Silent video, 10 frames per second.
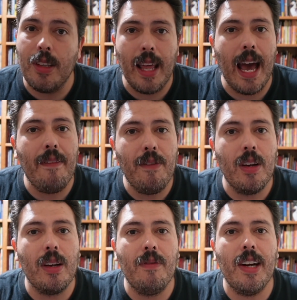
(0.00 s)
that
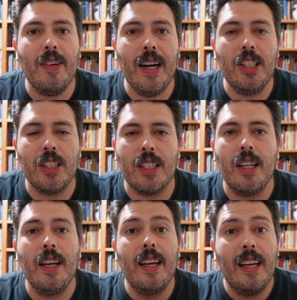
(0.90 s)
field configuration
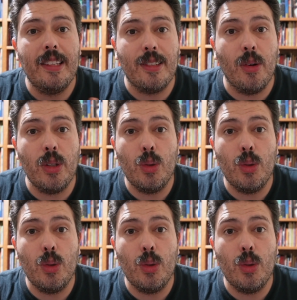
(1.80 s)
is going